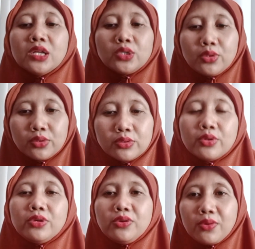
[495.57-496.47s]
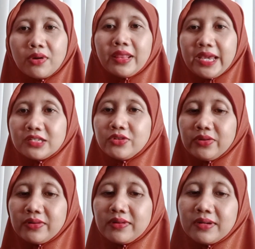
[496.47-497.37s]
to your
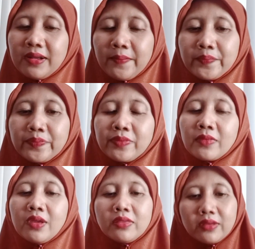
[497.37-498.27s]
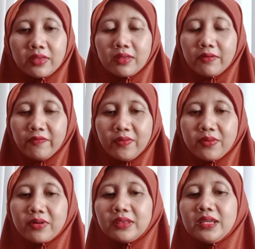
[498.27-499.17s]
lecture. The
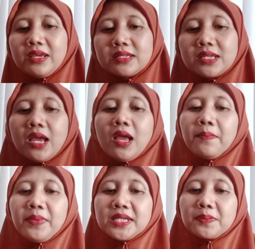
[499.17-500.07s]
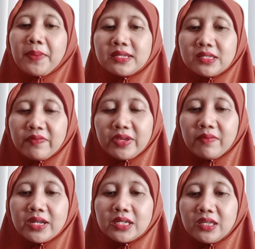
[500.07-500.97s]
fourth is be specific
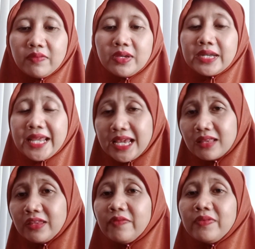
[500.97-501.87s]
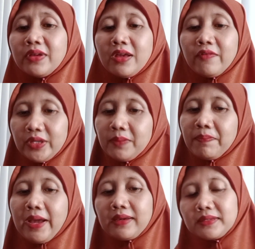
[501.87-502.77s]
when giving negative
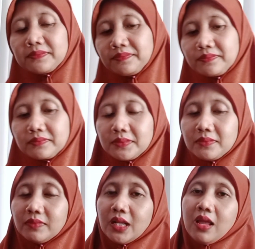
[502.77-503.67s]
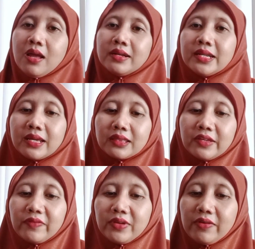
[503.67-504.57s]
feedback. Negative
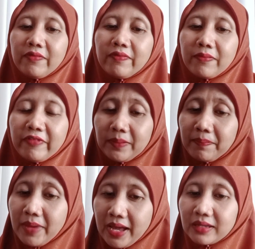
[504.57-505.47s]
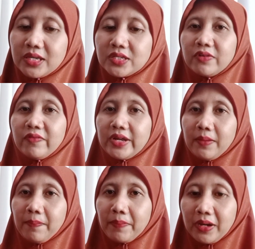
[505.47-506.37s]
feedback is
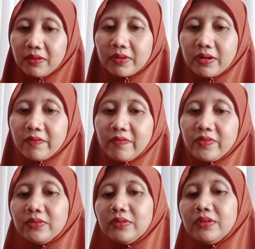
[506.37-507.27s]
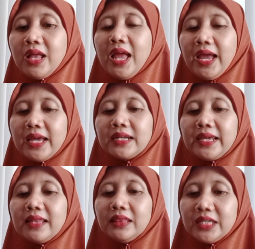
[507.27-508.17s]
very powerful and
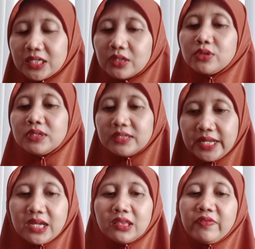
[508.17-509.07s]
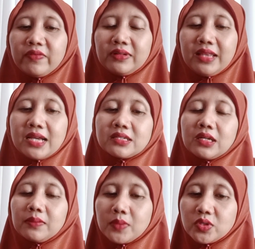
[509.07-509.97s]
can lead to a negative class
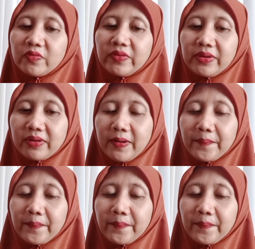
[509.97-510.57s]
atmosphere.